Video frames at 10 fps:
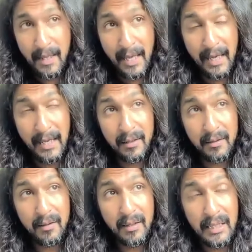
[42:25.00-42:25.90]
And
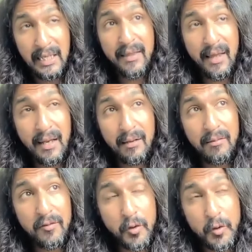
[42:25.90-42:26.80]
he
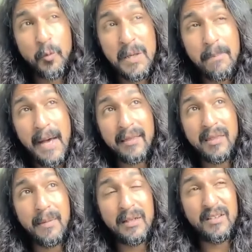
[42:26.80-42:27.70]
then, so we backed
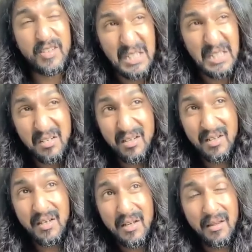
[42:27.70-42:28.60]
them at seed.
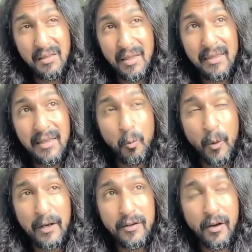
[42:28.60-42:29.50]
They then
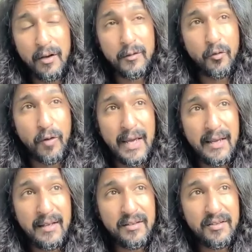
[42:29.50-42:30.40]
went on to
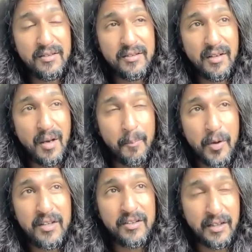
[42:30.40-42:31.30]
raise a
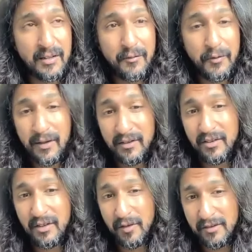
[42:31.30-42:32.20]
pretty significant
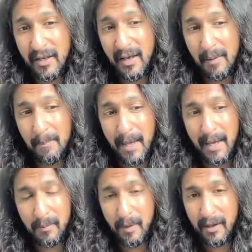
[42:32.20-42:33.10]
Series A
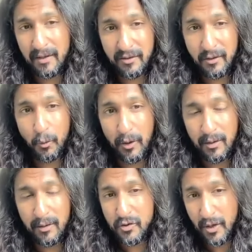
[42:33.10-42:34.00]
backed by
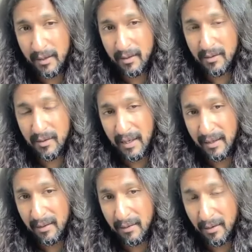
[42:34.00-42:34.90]
Sequoia China
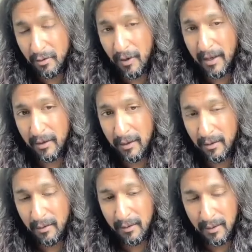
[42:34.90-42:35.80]
and
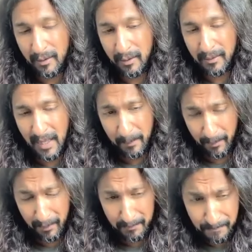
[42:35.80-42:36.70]
Dragoneer
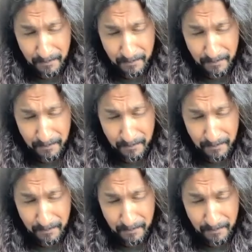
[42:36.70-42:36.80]
Capital.